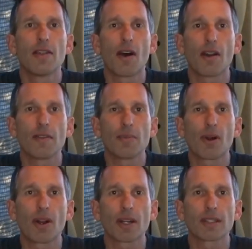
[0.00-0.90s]
The RV
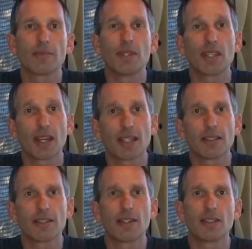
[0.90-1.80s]
parks,
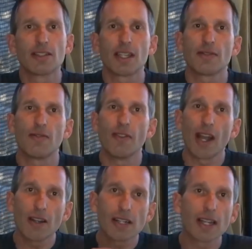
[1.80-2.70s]
because there's such
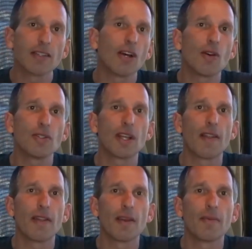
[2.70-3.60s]
varying loads
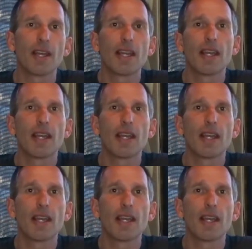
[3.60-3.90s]
on them,